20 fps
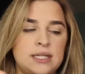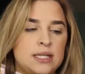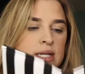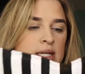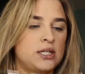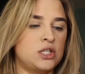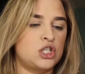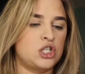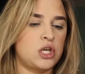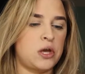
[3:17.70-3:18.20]
in
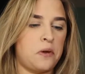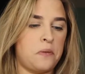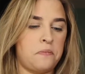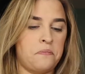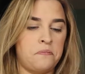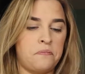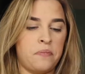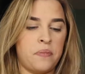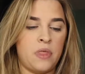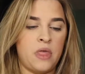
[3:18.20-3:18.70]
it, so
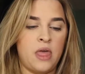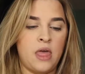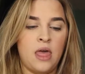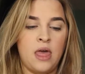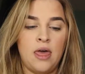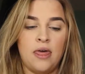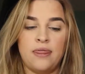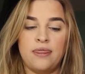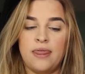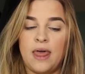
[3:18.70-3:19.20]

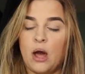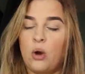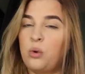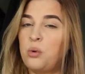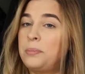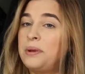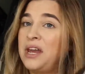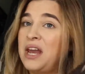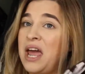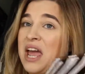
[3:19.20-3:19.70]
that will
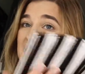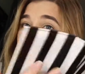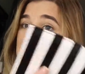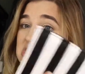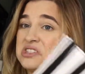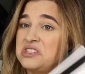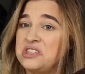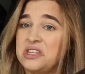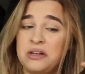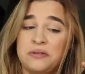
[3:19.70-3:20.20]
be
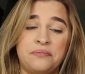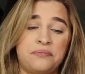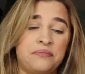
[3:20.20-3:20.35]
nice.